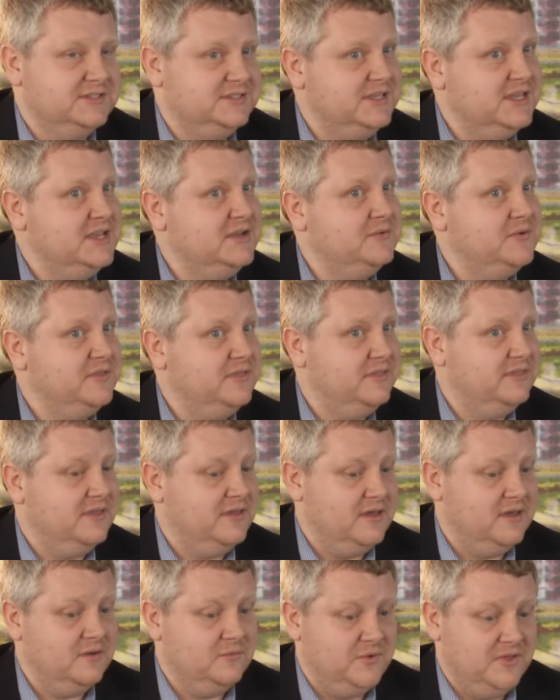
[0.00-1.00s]
seeing with
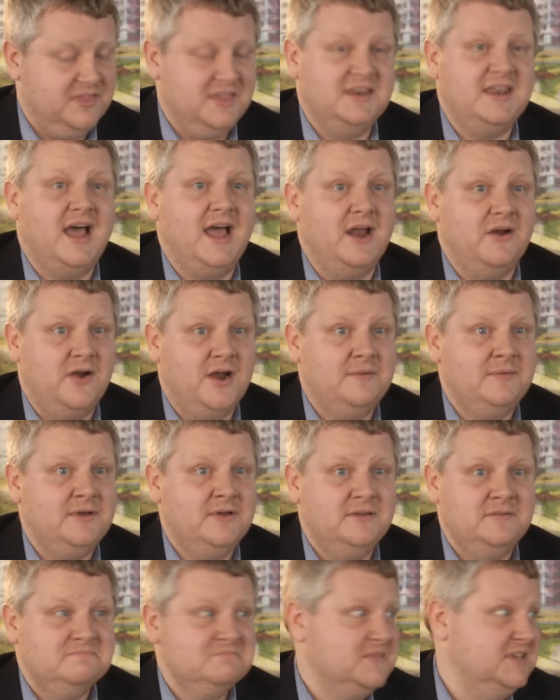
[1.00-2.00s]
the, with the
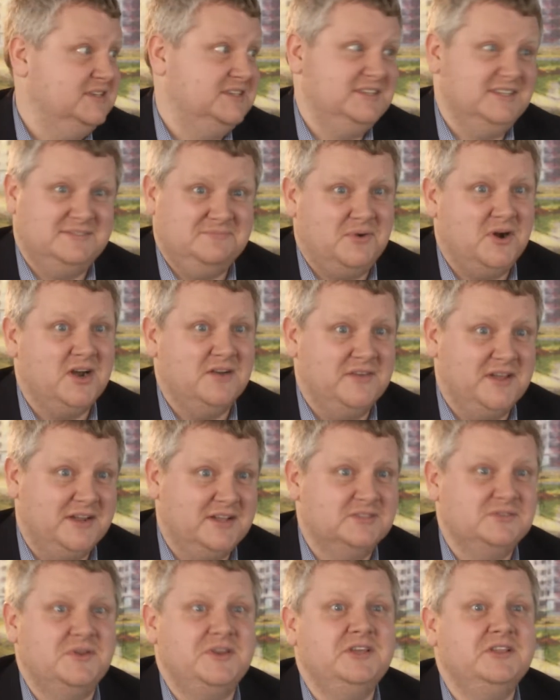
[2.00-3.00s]
diorama is just part of it,
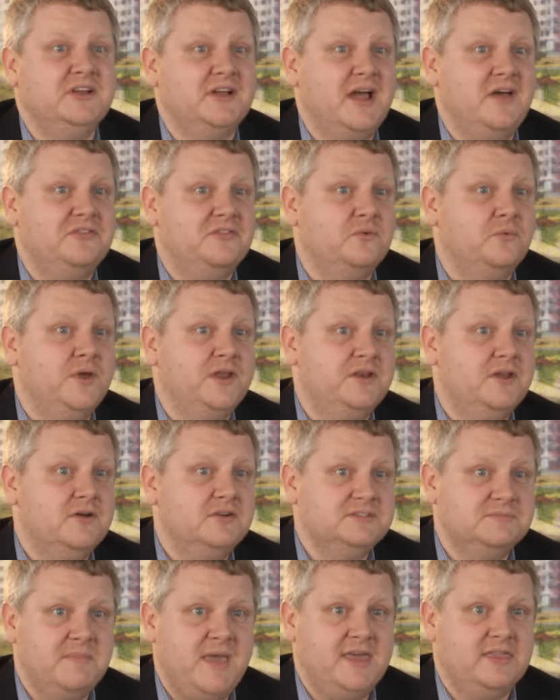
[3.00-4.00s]
because when you look out the
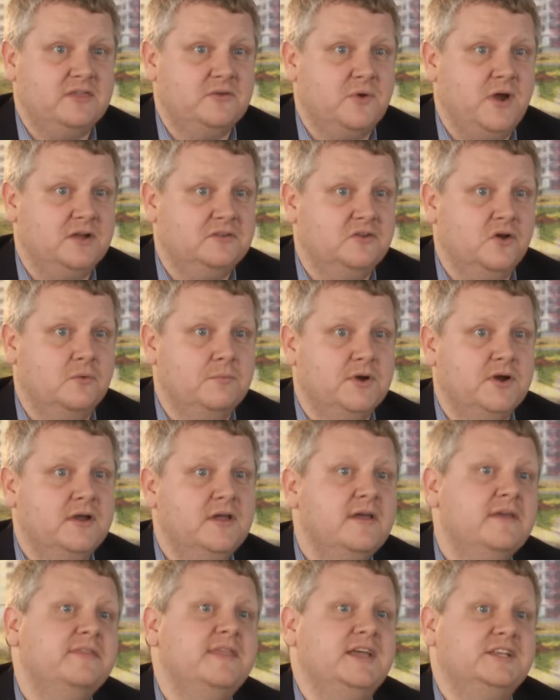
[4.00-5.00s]
windows, May through October,
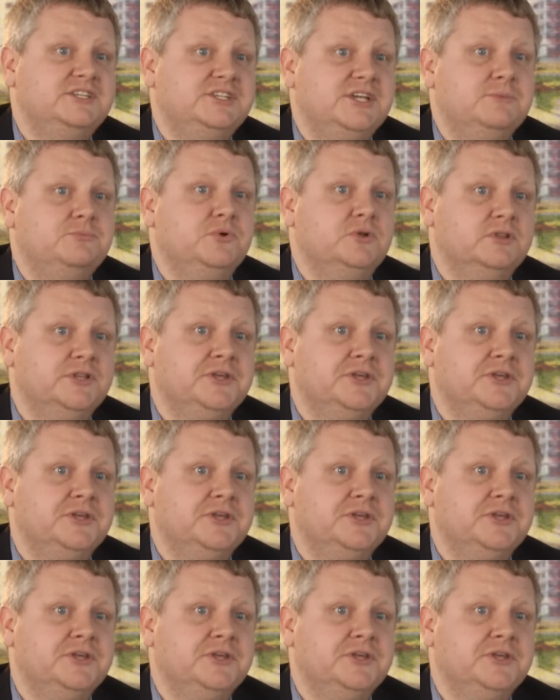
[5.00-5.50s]
that ship will